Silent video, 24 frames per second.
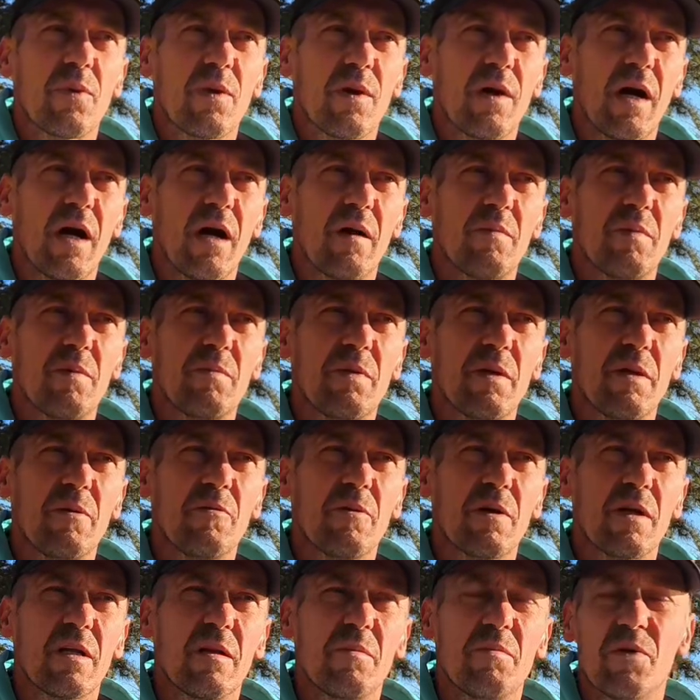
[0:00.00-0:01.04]
Probably
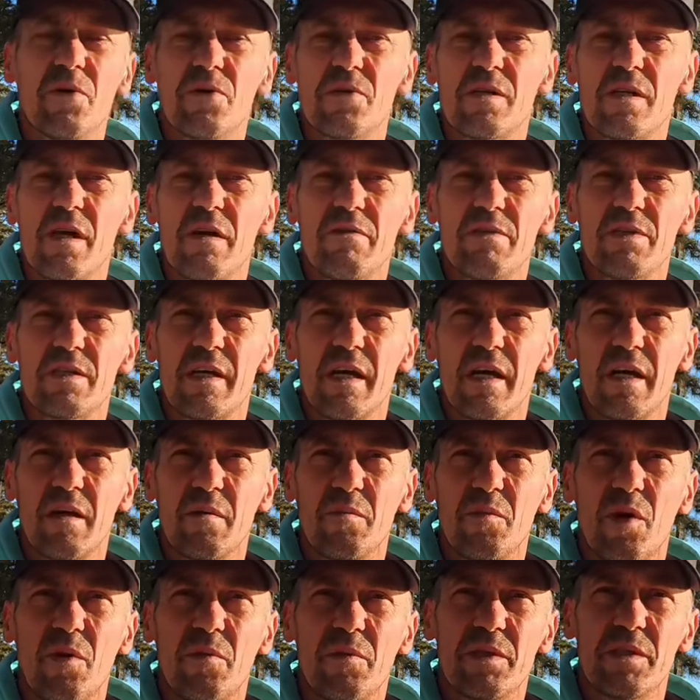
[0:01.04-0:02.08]
one of the most devastating
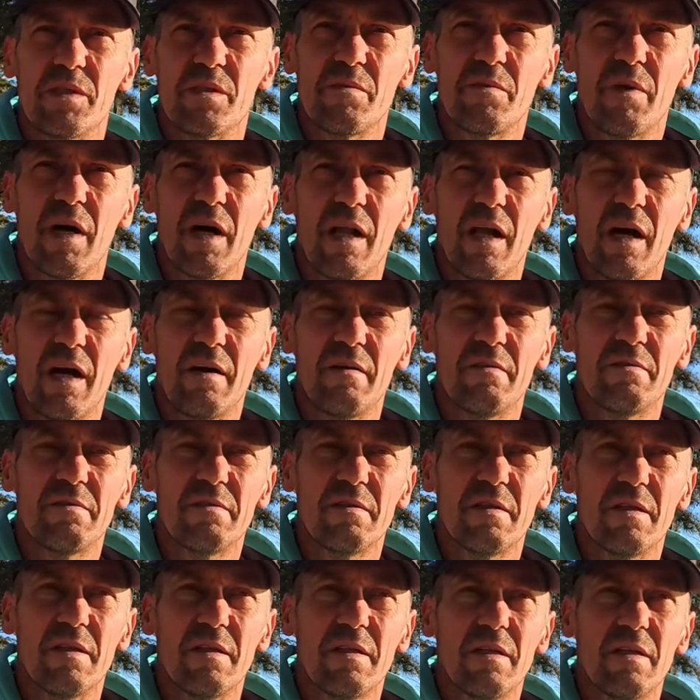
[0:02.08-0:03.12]
moments of my
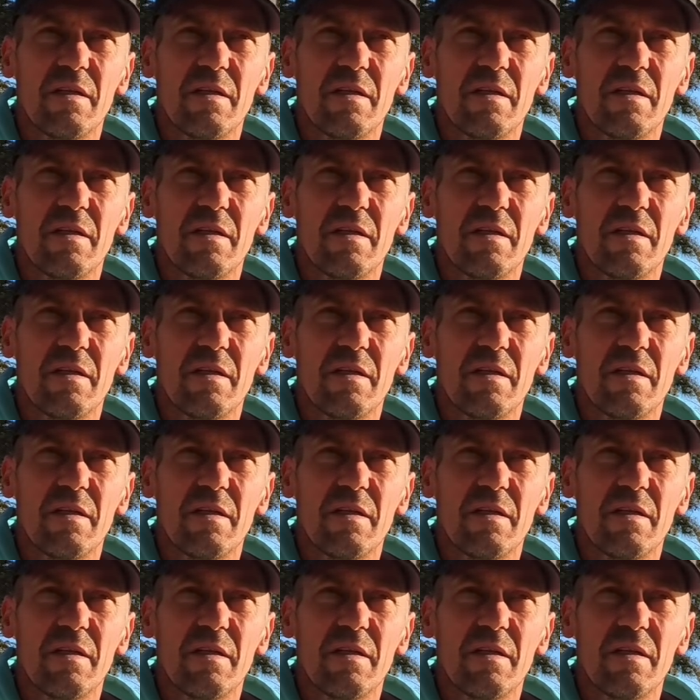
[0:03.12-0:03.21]
life.